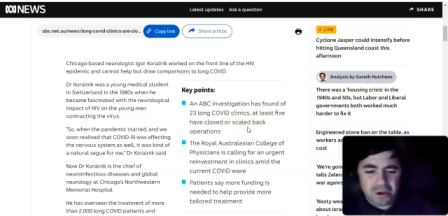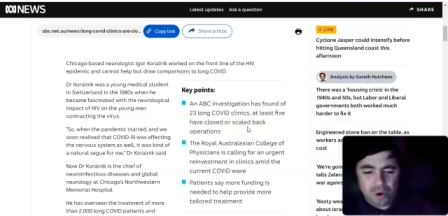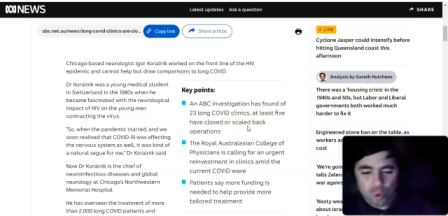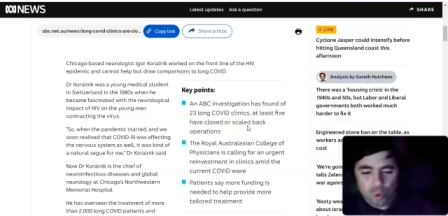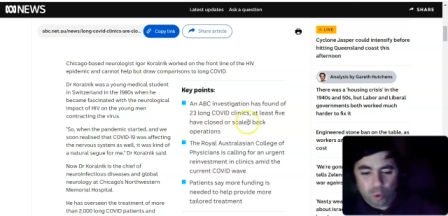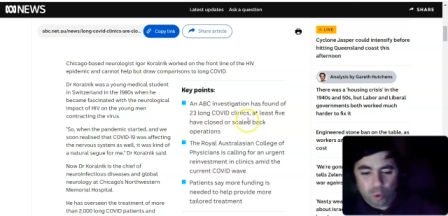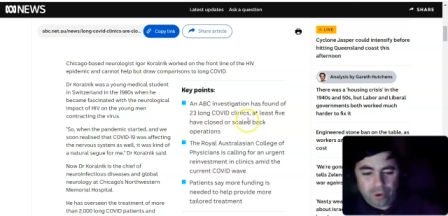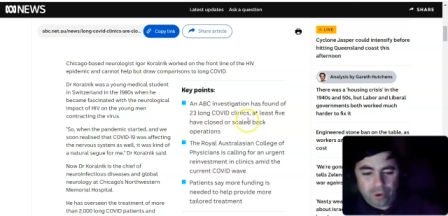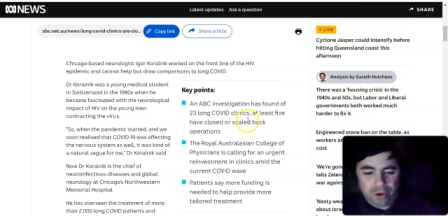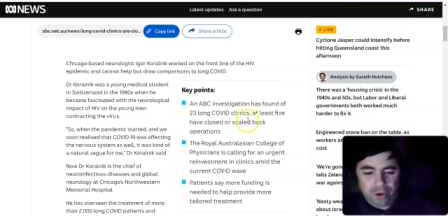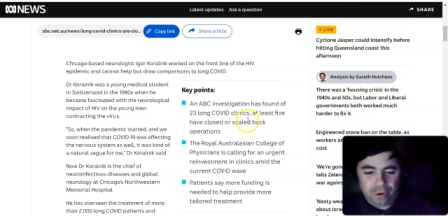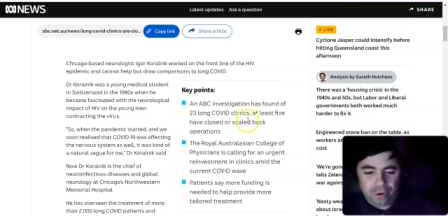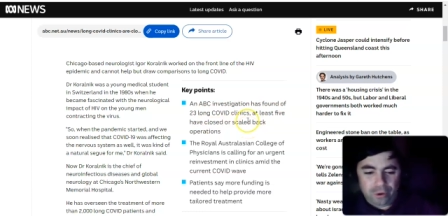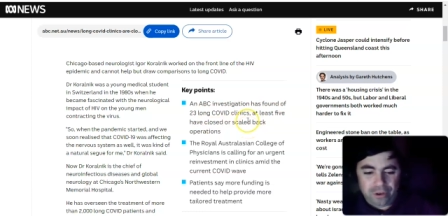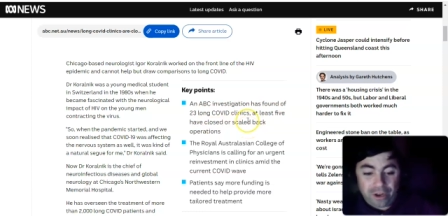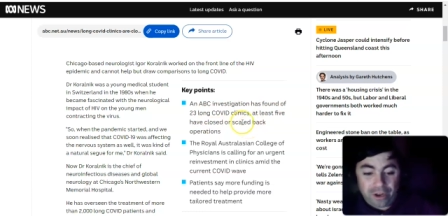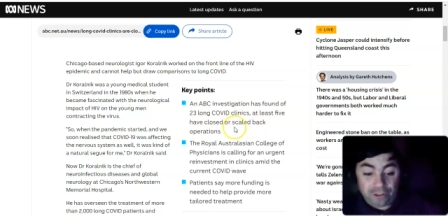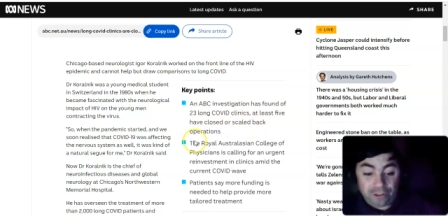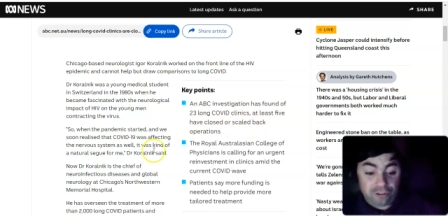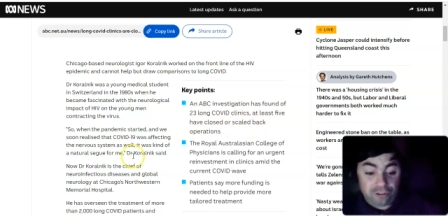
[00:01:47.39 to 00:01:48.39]
or here in the
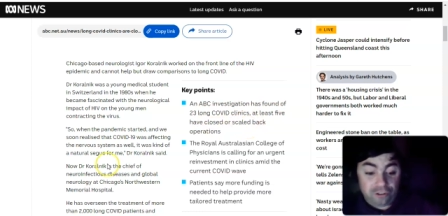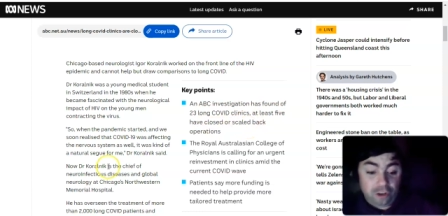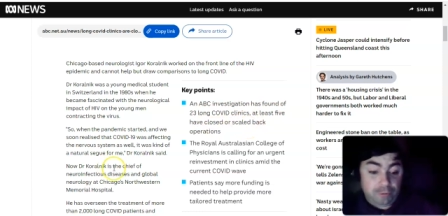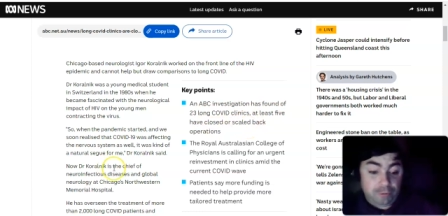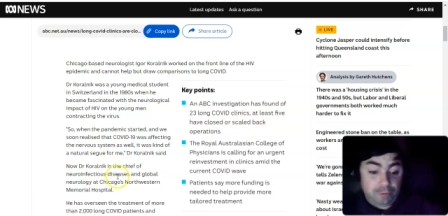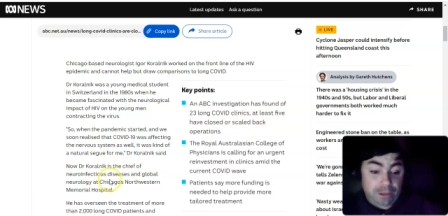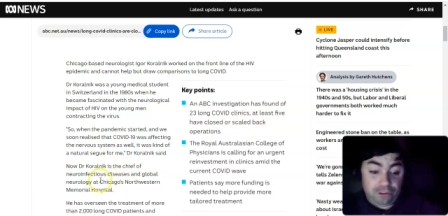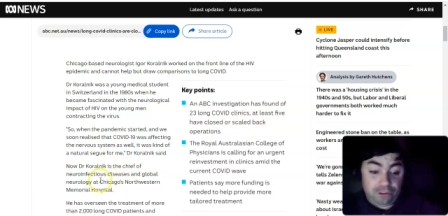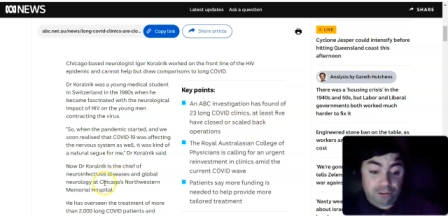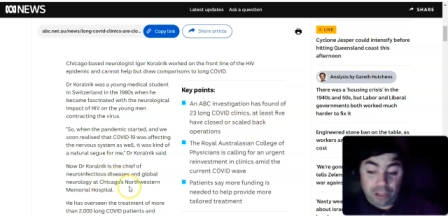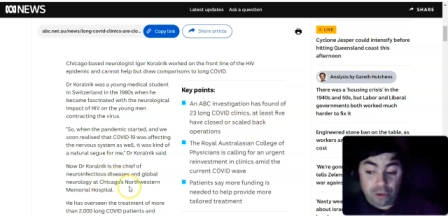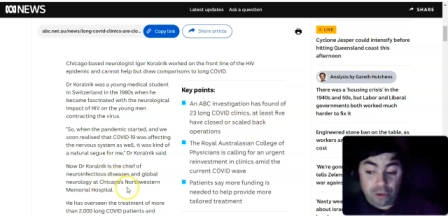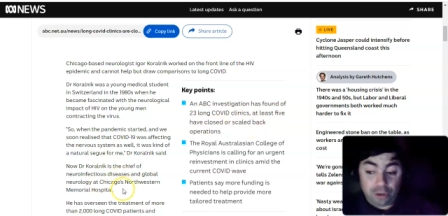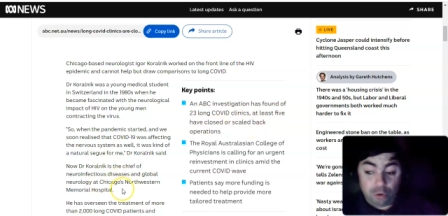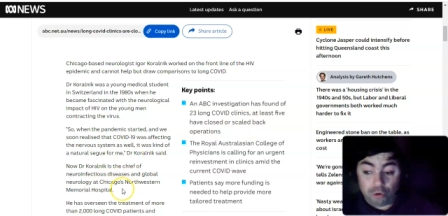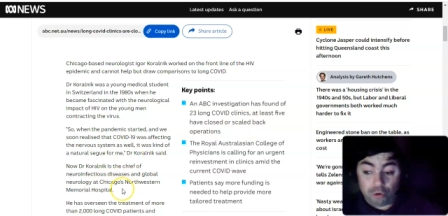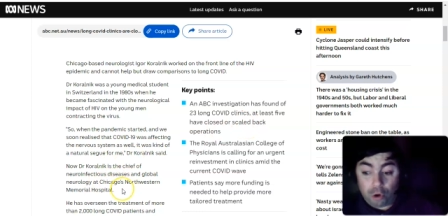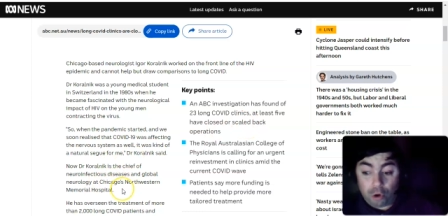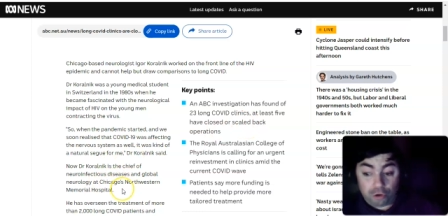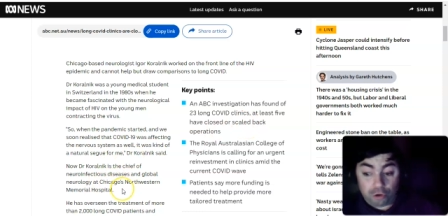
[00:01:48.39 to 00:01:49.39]
United States, because they do
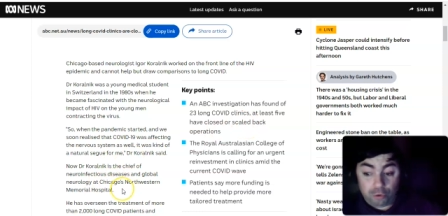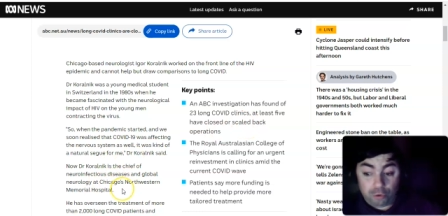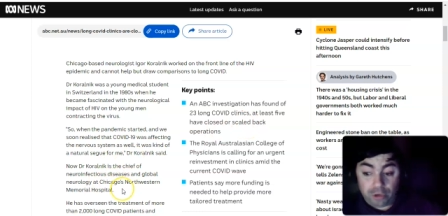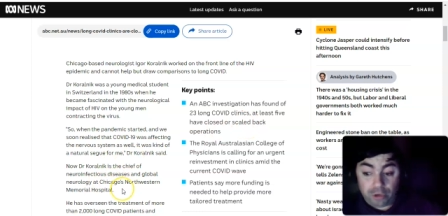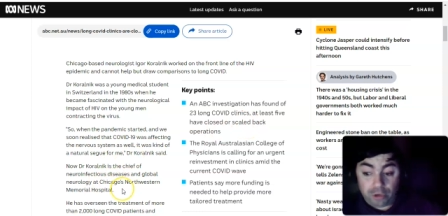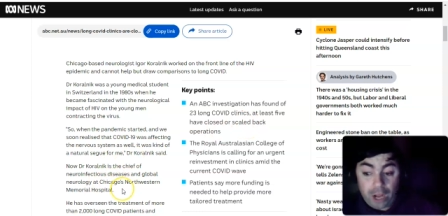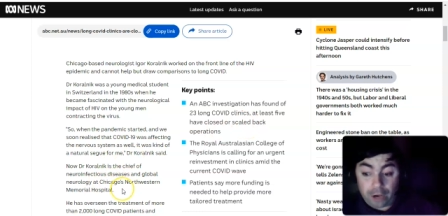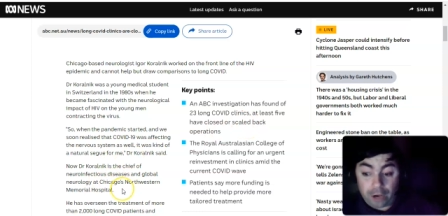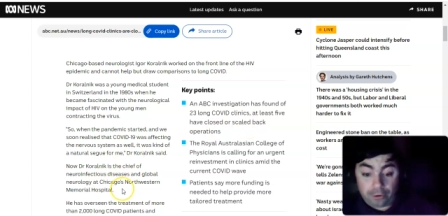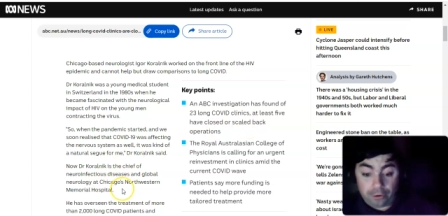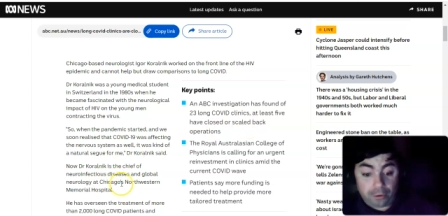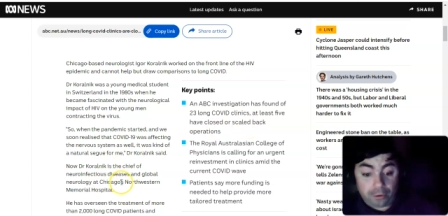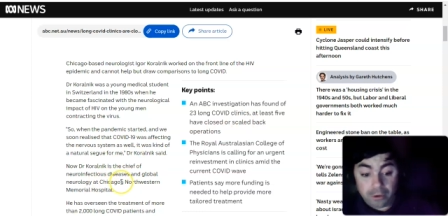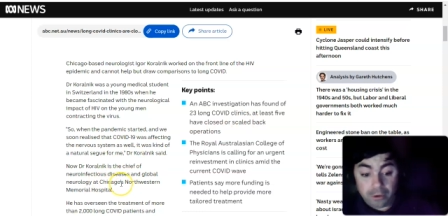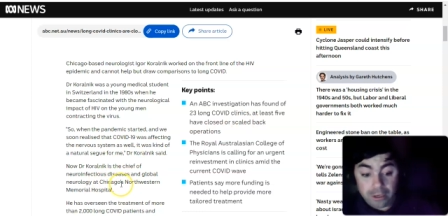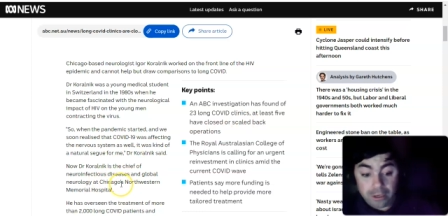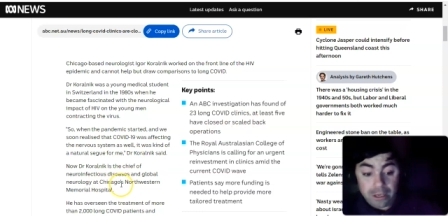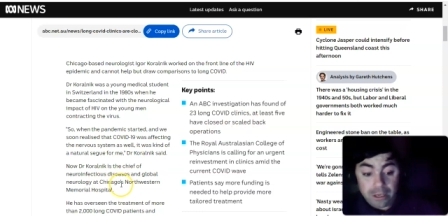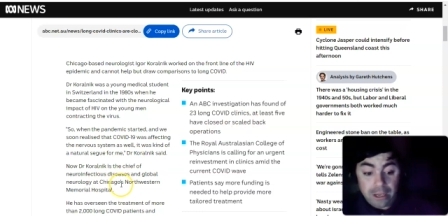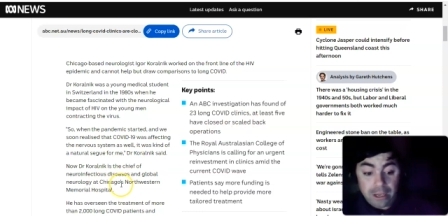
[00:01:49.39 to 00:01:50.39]
talk to a doctor
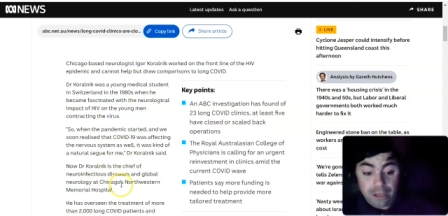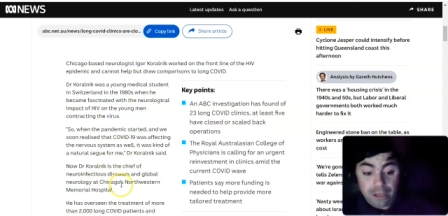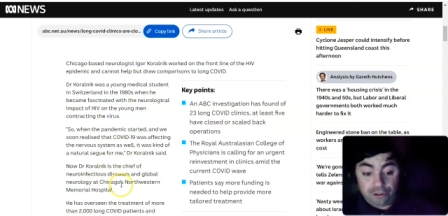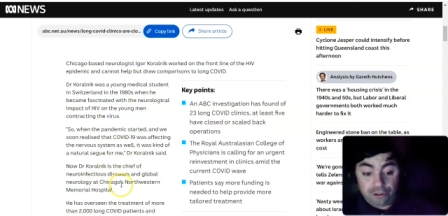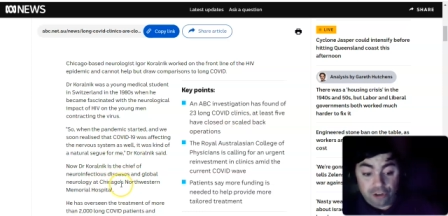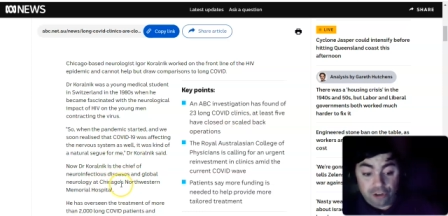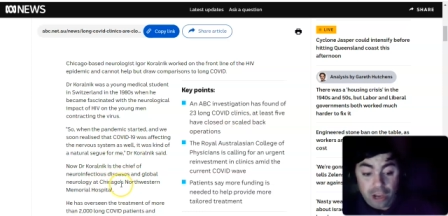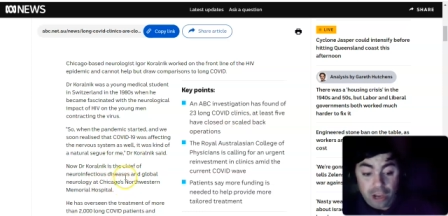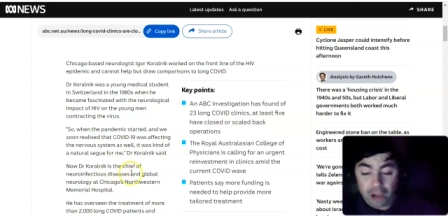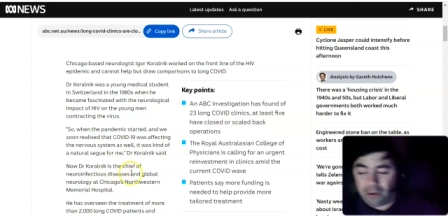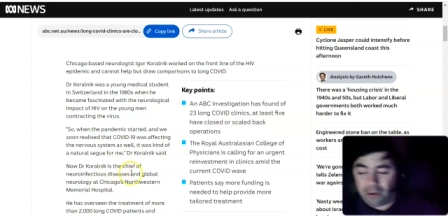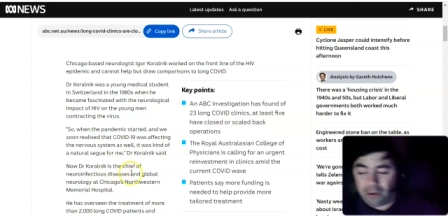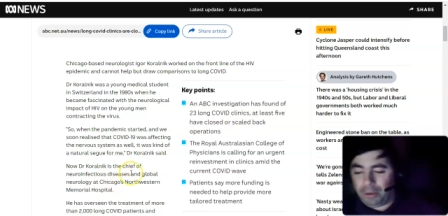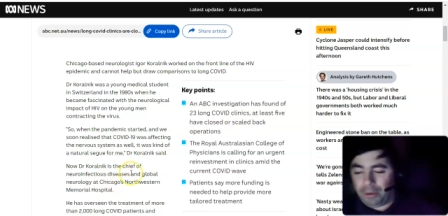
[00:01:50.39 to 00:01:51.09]
in Chicago.